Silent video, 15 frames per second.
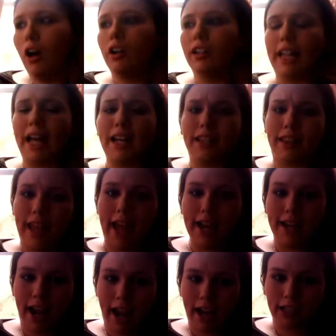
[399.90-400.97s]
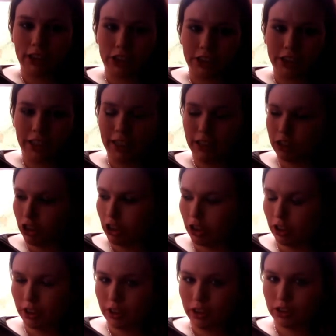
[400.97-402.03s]
that night, she took
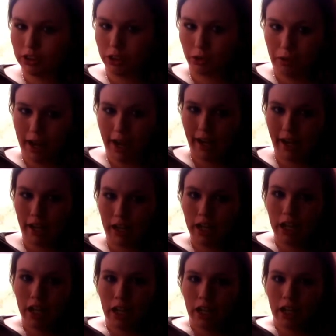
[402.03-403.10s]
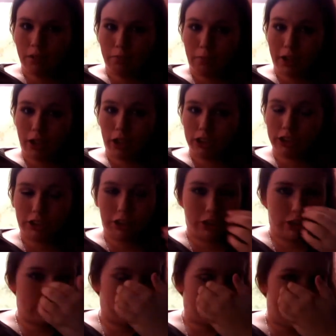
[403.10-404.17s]
Torreya, my nurse took
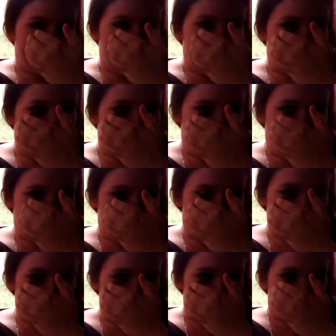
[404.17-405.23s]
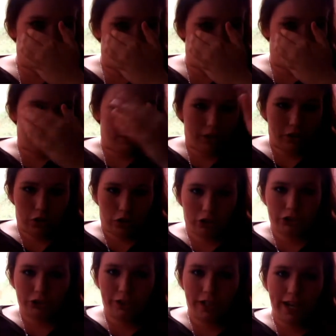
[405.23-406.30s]
Torreya into, the
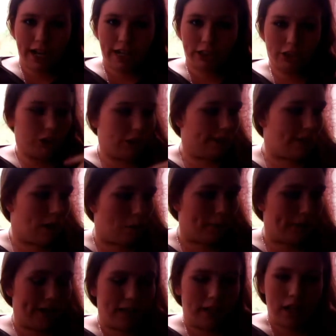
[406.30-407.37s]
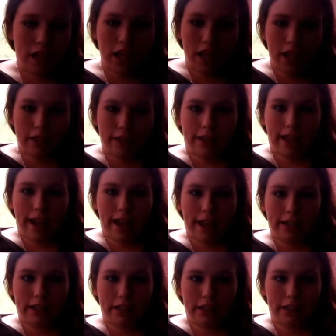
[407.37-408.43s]
nursery, and she told me that
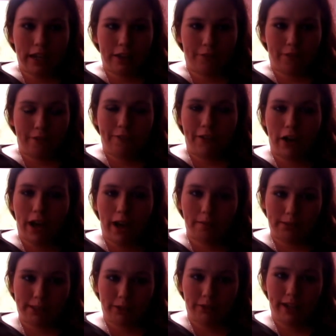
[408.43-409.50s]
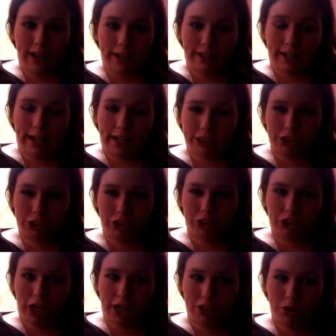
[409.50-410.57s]
if I felt up to it, that I should
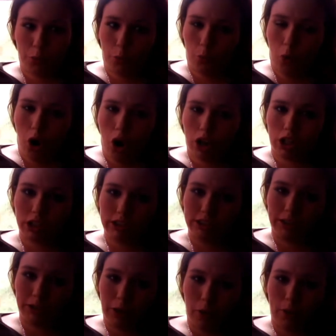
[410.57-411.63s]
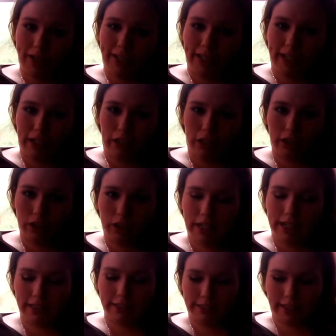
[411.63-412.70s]
try to walk to go and get her,
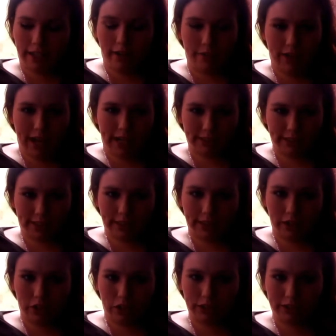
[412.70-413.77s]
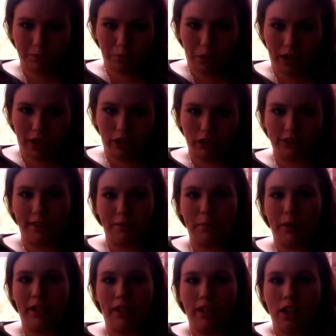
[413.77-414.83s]
instead of asking the nurse to bring her to me.